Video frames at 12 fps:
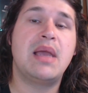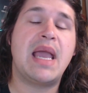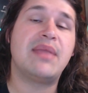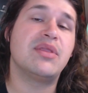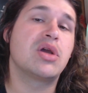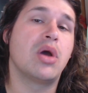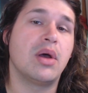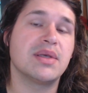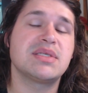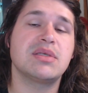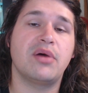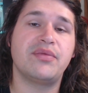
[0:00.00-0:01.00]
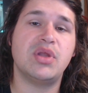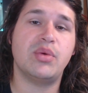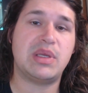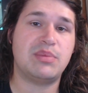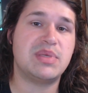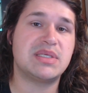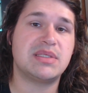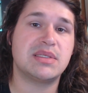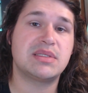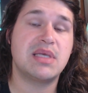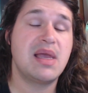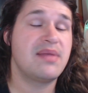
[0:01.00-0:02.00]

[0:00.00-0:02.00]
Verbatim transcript: and the costs of doing business.